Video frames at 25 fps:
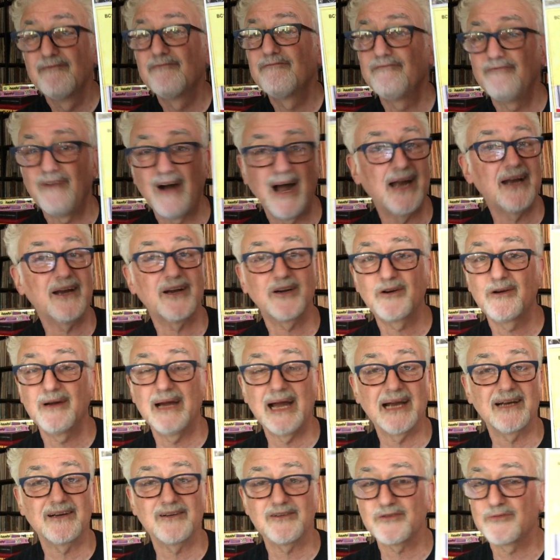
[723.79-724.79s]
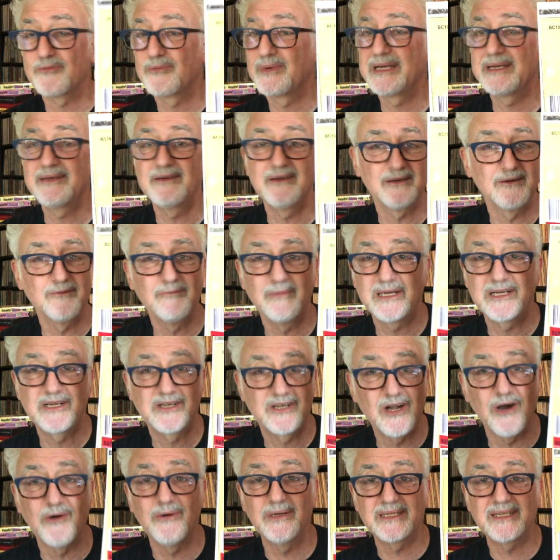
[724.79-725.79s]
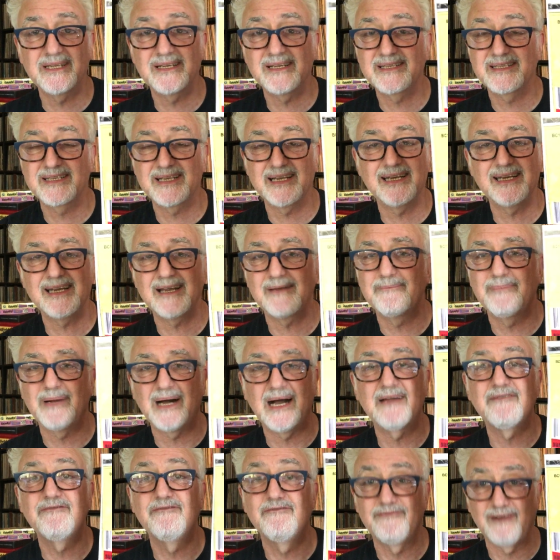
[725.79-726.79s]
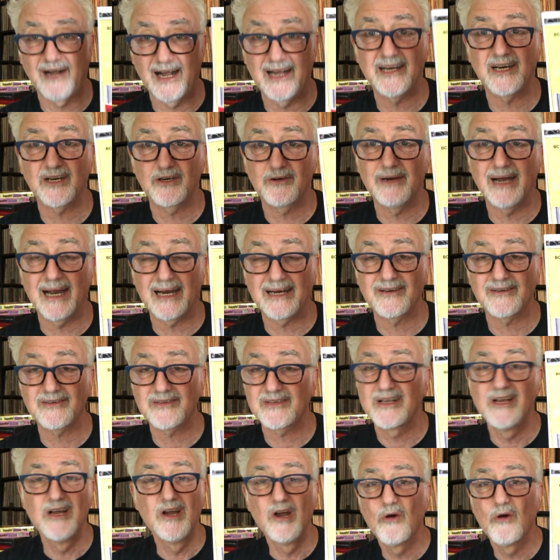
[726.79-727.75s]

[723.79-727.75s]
Firecrackers. We go into the city and buy firecrackers.